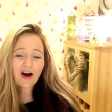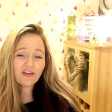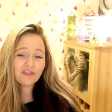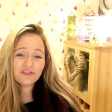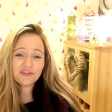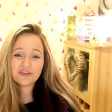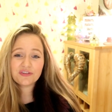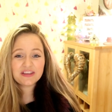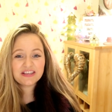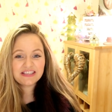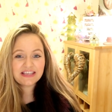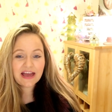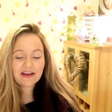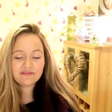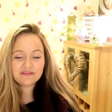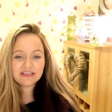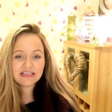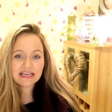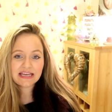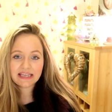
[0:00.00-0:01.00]
under the
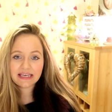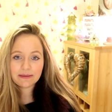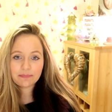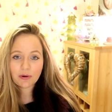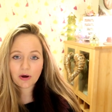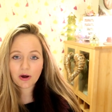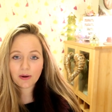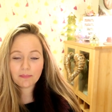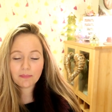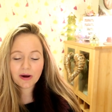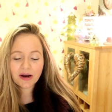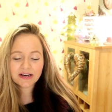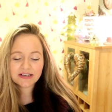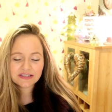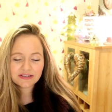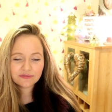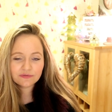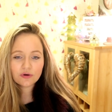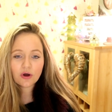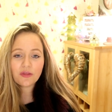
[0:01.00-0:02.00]
70, 80 pound
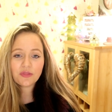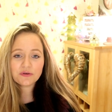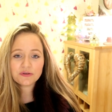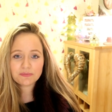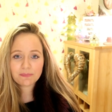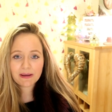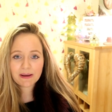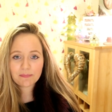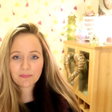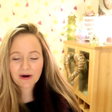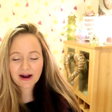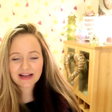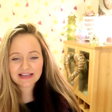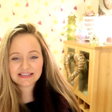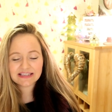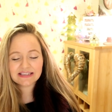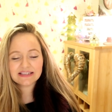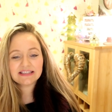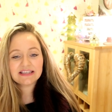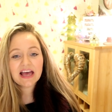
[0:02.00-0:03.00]
mark. So they've got those big
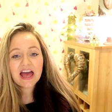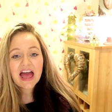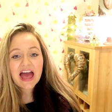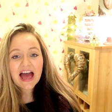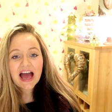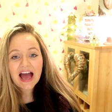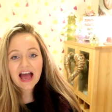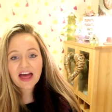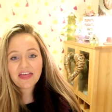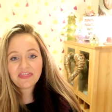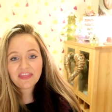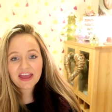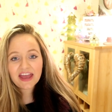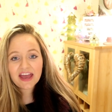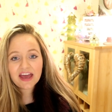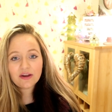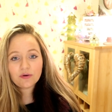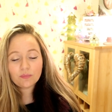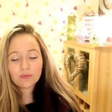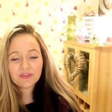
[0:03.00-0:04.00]
presents. And
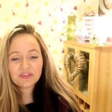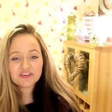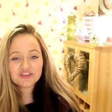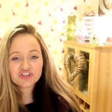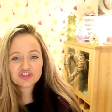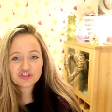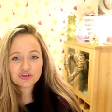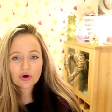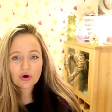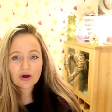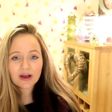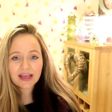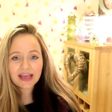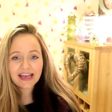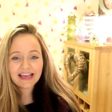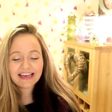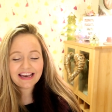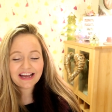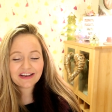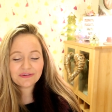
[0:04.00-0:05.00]
then with the
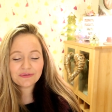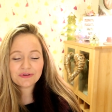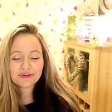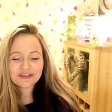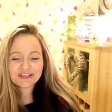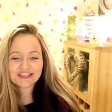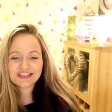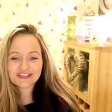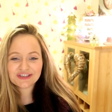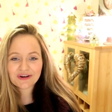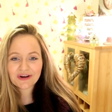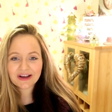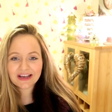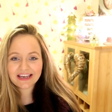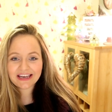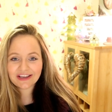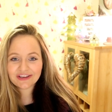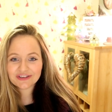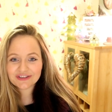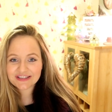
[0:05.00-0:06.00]
stocking, I don't use a
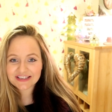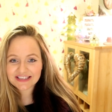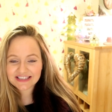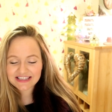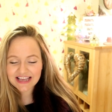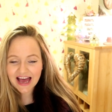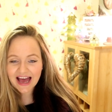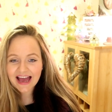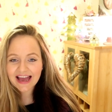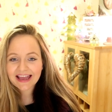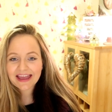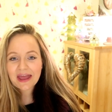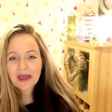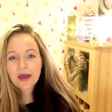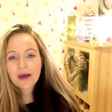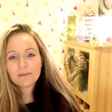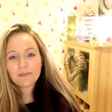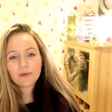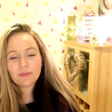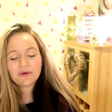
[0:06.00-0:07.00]
stocking, I use a sack.
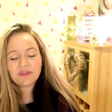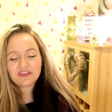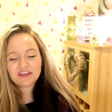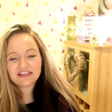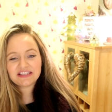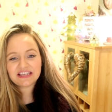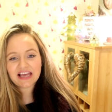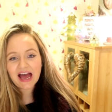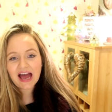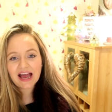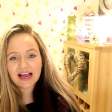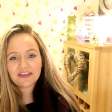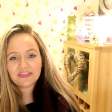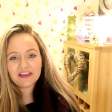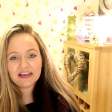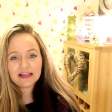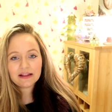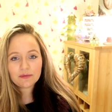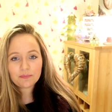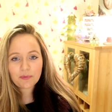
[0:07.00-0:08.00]
But with the
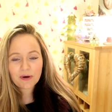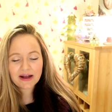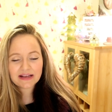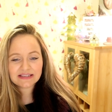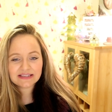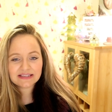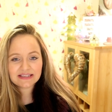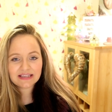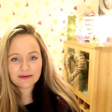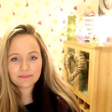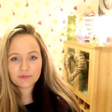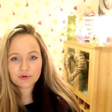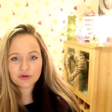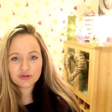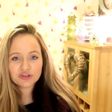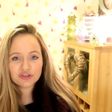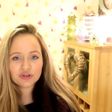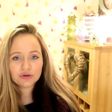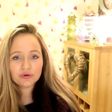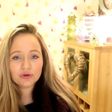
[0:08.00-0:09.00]
sack, the little presents that I'm
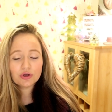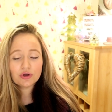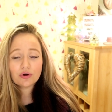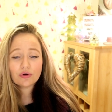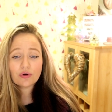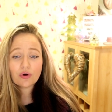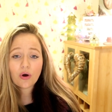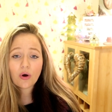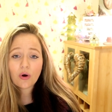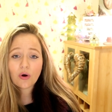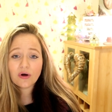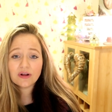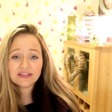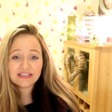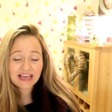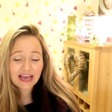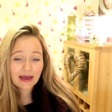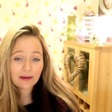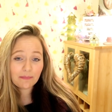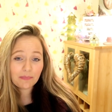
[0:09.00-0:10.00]
gonna show you are all
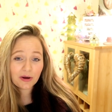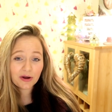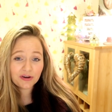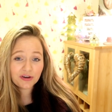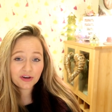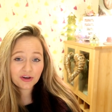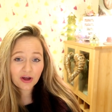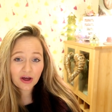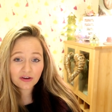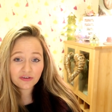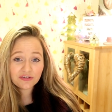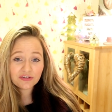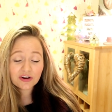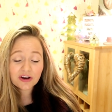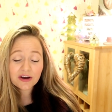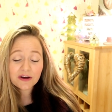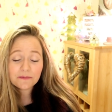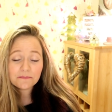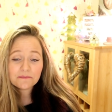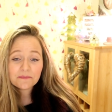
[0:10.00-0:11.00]
10 pound and
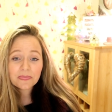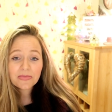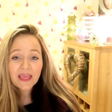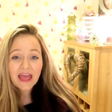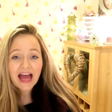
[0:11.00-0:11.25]
under